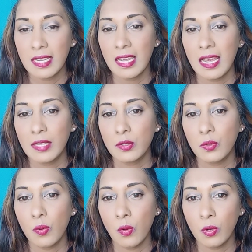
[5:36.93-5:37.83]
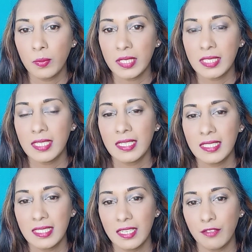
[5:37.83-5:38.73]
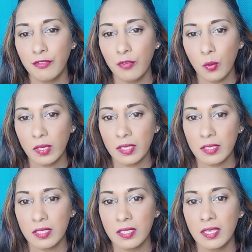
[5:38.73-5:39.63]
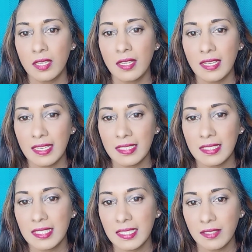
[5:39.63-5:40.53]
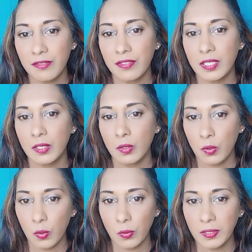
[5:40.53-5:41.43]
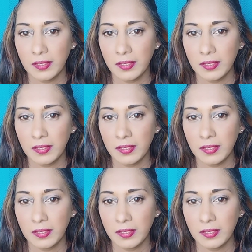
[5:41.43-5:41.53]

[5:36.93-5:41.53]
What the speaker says: and to always stay focused in serving God.